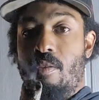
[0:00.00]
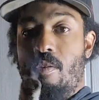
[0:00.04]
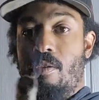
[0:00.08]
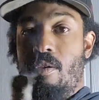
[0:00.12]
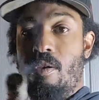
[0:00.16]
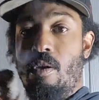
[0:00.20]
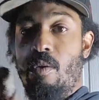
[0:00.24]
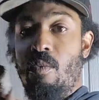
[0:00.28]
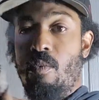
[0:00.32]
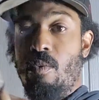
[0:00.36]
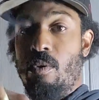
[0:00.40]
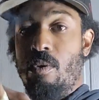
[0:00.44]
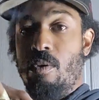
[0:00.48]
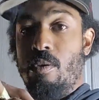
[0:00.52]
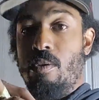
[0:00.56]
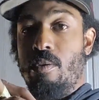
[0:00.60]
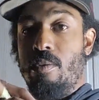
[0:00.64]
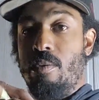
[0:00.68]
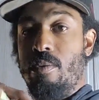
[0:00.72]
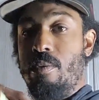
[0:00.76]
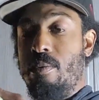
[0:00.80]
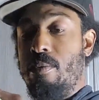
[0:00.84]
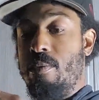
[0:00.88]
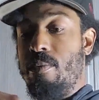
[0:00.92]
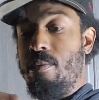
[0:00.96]
a good one.
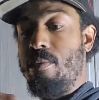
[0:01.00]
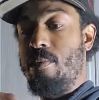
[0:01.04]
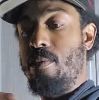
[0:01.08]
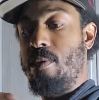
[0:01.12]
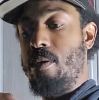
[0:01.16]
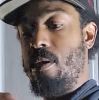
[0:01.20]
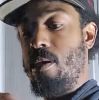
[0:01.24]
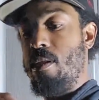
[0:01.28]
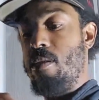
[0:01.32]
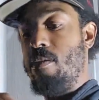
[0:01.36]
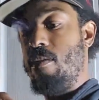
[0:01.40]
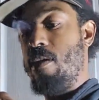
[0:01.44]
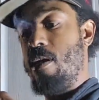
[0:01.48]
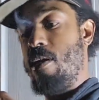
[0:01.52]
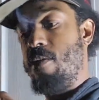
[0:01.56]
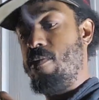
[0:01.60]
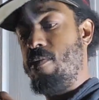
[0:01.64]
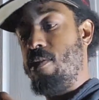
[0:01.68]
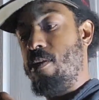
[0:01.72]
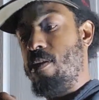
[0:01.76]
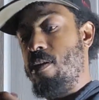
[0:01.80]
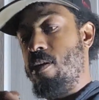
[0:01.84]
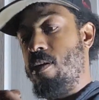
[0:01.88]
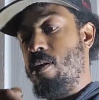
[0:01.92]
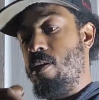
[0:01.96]
It's
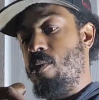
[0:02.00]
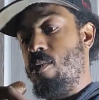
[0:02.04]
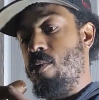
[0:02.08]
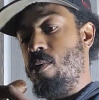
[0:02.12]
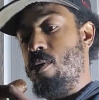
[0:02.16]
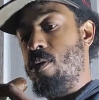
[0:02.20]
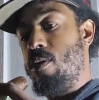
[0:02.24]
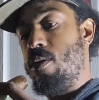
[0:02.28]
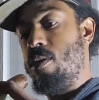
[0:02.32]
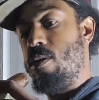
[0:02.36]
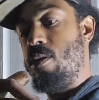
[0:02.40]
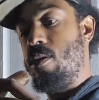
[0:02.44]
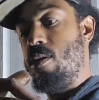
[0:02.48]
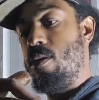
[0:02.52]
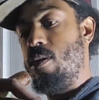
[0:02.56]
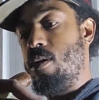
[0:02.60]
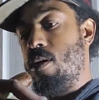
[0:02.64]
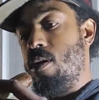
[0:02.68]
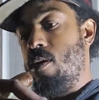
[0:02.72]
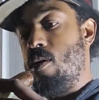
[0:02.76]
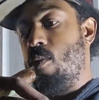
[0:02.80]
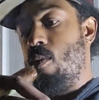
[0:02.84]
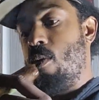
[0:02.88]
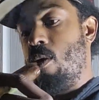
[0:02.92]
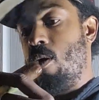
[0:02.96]
definitely a good one.
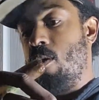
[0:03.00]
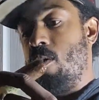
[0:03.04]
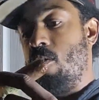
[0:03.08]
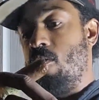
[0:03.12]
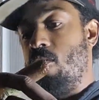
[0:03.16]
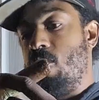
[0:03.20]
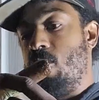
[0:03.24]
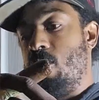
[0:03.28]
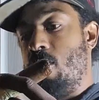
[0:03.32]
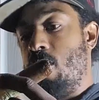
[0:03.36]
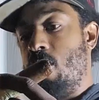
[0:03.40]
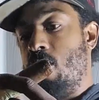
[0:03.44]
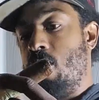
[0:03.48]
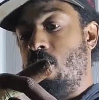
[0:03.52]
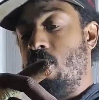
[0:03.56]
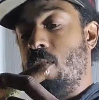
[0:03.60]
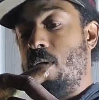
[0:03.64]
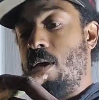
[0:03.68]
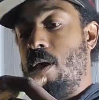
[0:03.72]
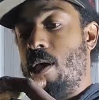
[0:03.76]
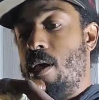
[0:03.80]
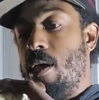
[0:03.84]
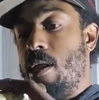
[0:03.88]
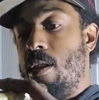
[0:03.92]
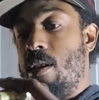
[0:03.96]
Good quality smoke.
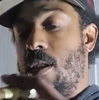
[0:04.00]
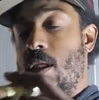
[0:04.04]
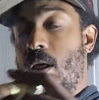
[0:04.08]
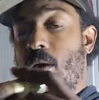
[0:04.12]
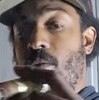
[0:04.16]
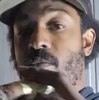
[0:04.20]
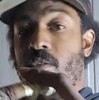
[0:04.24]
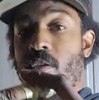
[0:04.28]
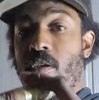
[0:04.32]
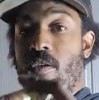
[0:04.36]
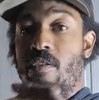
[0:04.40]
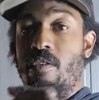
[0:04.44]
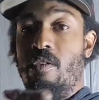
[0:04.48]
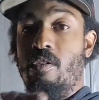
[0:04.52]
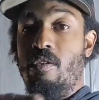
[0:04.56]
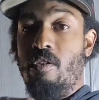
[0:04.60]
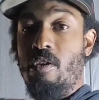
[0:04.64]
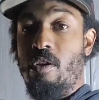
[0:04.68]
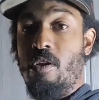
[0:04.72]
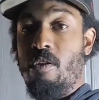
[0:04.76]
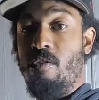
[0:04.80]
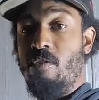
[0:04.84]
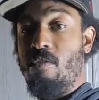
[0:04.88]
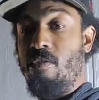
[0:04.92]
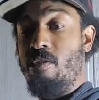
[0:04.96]
Definitely
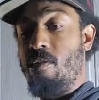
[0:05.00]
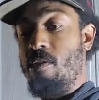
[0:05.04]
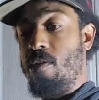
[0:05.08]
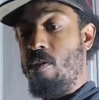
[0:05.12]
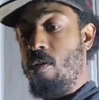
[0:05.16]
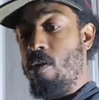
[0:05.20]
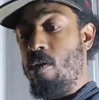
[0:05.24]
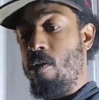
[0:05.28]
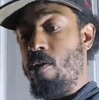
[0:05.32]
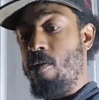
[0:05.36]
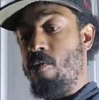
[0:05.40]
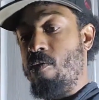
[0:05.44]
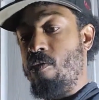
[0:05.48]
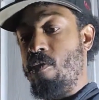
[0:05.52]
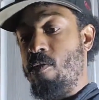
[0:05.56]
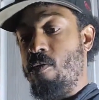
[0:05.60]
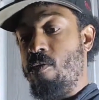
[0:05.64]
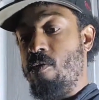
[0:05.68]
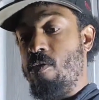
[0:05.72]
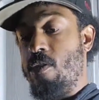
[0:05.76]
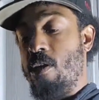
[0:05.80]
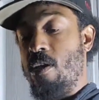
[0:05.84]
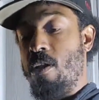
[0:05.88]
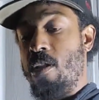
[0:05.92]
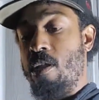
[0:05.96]
suggest, you know, if you
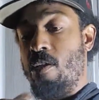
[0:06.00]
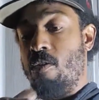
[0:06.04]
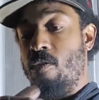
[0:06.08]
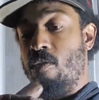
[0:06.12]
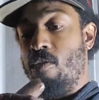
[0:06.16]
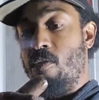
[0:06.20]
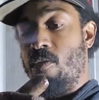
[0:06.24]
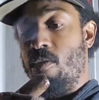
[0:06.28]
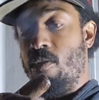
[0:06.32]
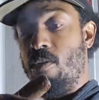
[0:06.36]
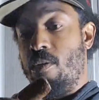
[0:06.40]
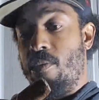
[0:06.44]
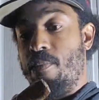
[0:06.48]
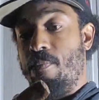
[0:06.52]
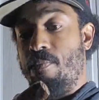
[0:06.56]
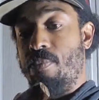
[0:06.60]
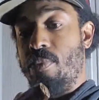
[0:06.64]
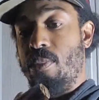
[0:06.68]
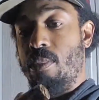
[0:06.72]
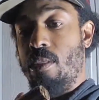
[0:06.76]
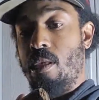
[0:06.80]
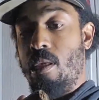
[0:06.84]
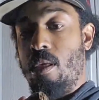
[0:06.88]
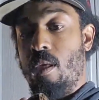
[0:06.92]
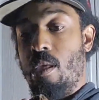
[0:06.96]
see it in
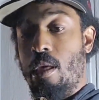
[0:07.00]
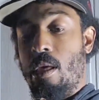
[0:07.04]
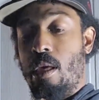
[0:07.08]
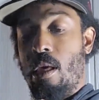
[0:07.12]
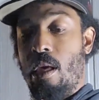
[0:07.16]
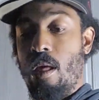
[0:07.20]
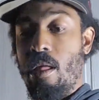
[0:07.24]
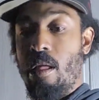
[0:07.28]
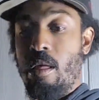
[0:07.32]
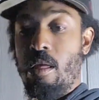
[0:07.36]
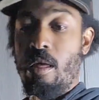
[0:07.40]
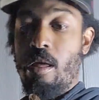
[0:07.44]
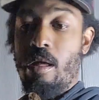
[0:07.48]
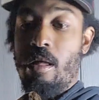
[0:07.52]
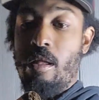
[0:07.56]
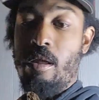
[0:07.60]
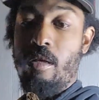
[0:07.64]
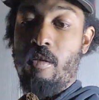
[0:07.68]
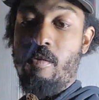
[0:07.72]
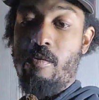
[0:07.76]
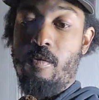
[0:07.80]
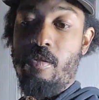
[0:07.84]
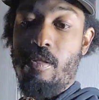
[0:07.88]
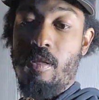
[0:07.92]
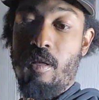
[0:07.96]
it. Again,
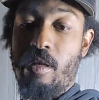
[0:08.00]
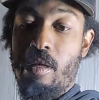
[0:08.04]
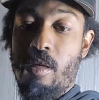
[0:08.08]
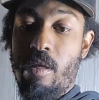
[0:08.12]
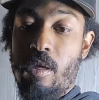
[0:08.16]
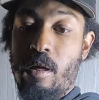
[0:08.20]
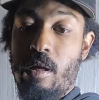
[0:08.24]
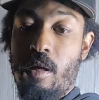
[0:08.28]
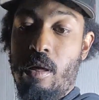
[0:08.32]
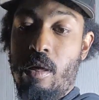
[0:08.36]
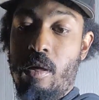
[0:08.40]
it's the